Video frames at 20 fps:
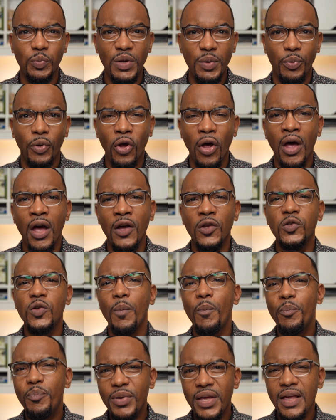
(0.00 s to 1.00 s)
people to
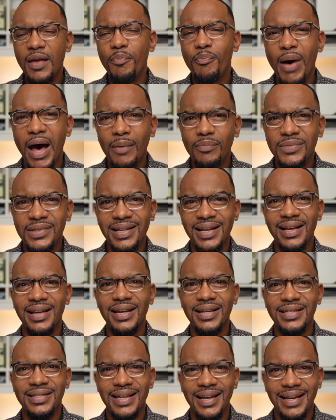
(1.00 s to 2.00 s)
be
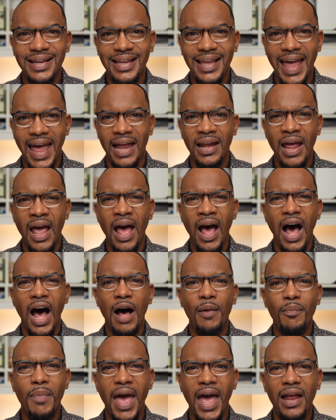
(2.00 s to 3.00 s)
baptized again.
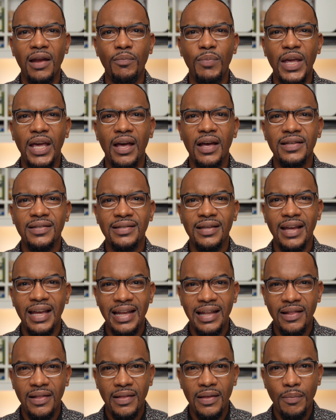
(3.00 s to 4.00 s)
Amen. Because
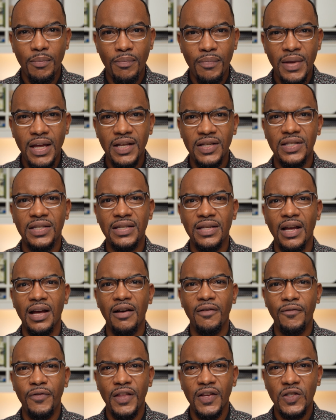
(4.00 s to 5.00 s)
in the midst
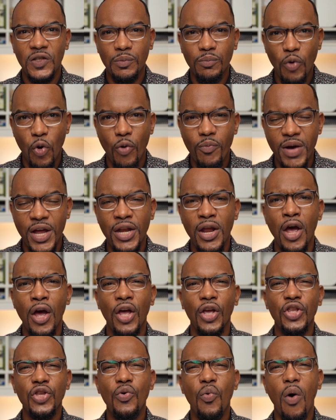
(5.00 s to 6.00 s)
of this moment,
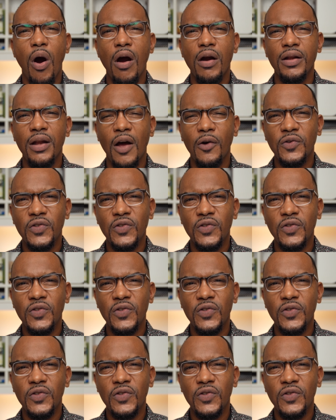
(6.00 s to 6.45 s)
you are now